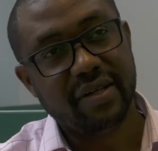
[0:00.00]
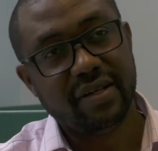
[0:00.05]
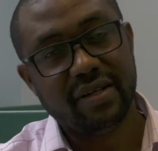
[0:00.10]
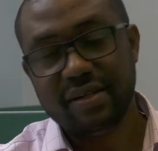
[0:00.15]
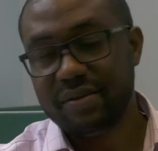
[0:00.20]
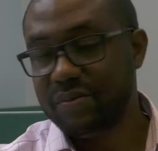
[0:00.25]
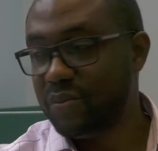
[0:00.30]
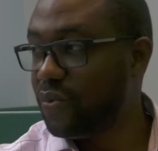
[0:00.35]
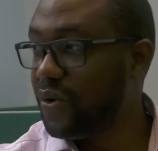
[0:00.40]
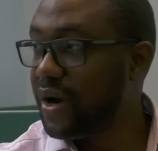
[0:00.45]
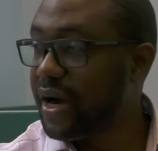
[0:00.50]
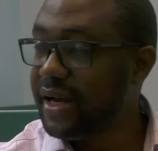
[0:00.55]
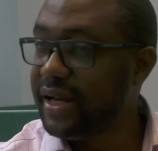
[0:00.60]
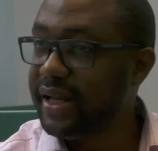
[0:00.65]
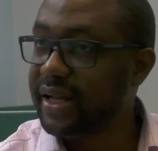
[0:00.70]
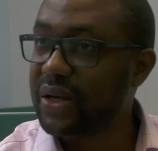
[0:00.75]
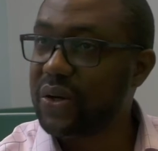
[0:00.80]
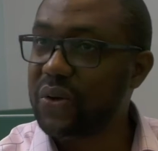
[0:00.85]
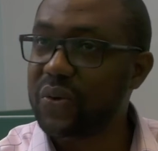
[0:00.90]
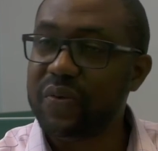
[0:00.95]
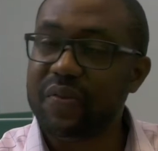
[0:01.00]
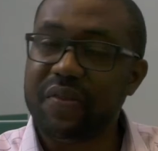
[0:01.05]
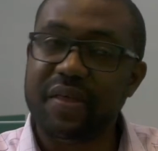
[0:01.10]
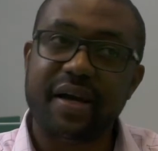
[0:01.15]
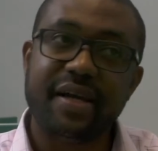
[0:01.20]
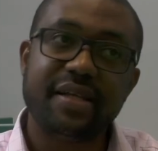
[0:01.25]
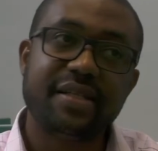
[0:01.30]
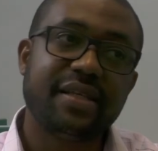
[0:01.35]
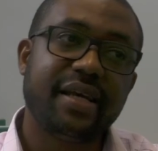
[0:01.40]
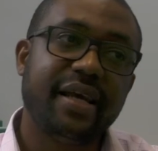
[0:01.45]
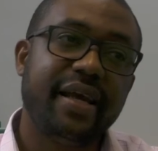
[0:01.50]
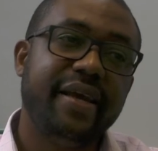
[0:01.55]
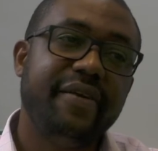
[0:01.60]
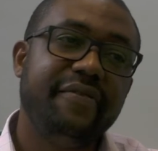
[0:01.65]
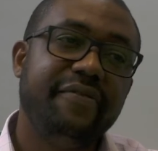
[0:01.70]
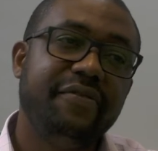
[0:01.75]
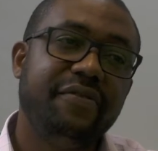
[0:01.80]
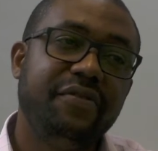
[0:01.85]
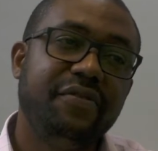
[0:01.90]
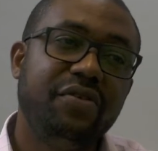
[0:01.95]
a while ago that
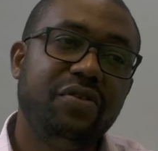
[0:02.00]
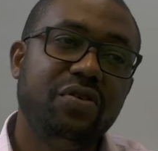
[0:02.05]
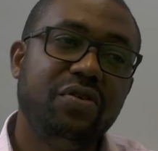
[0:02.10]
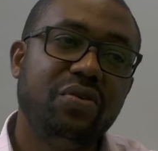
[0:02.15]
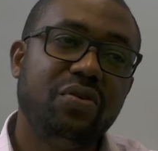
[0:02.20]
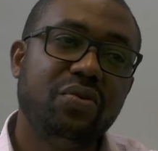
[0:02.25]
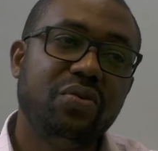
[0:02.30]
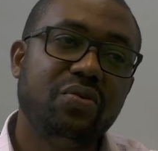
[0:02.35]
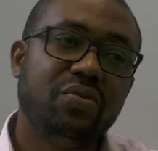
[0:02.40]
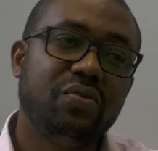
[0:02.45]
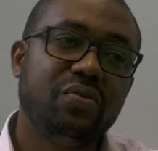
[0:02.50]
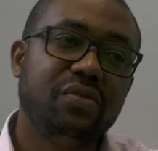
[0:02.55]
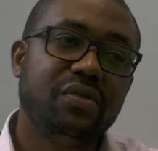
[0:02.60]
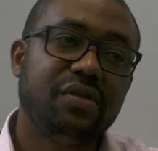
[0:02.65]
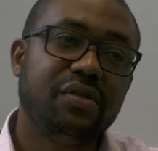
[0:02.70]
if you